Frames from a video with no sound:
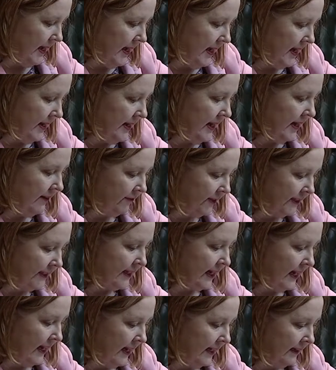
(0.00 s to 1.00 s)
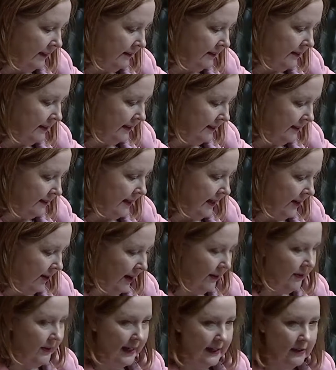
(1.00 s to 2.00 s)
And every day since then,
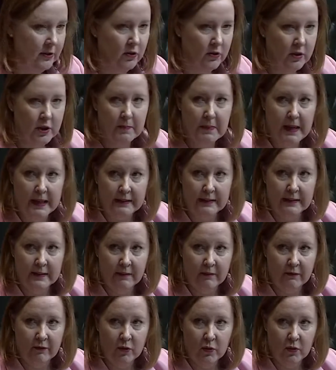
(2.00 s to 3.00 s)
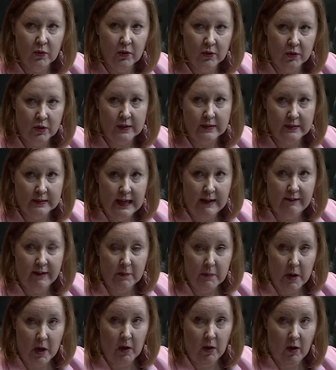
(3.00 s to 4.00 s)
I thank Dr. Mason for not just
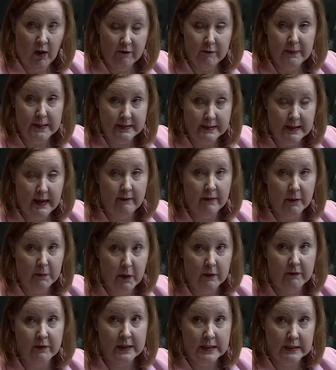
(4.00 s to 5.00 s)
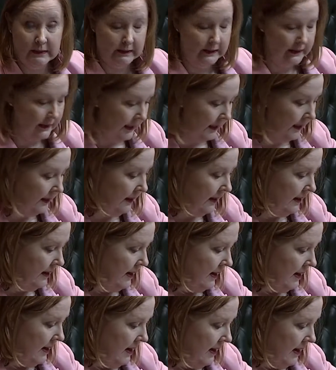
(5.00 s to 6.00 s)
saving my life, but saving my fertility.
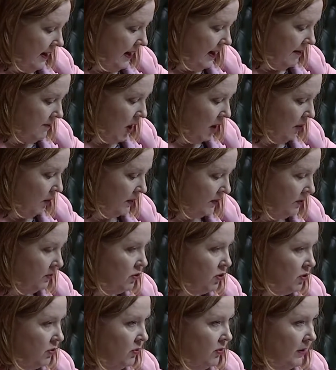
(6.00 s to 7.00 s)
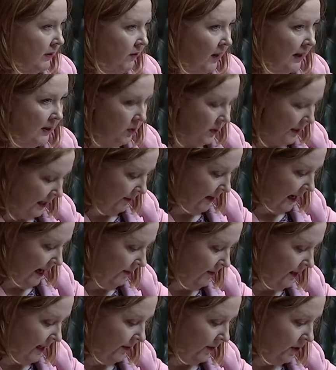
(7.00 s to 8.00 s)
I wasn't sure if I could ever
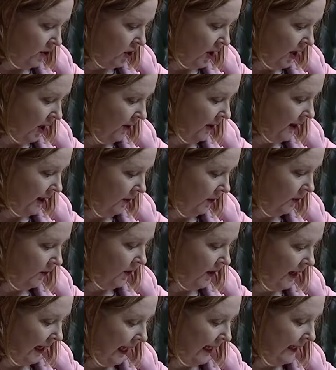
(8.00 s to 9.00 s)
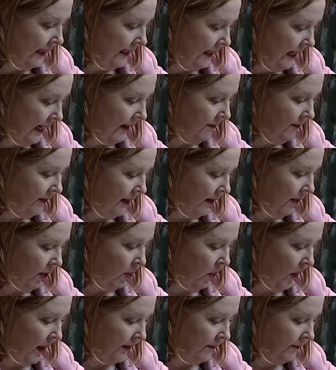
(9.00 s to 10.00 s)
have another child, and I was very lucky to have another
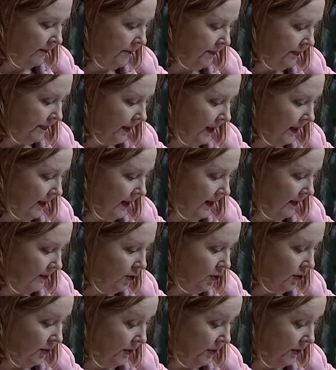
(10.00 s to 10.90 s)
one a